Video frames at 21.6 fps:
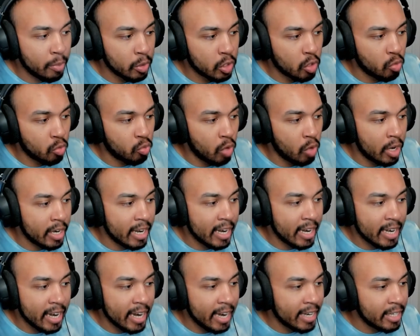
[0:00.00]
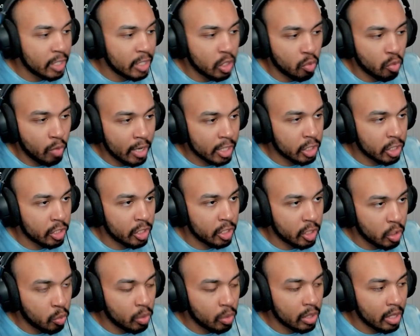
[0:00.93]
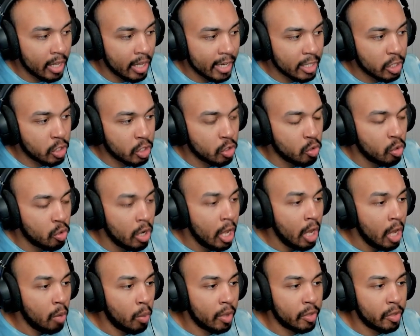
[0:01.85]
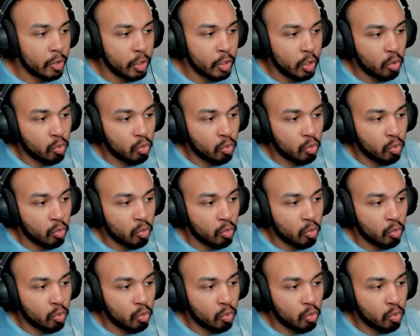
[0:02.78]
to run in any direction that you would like to, whether you're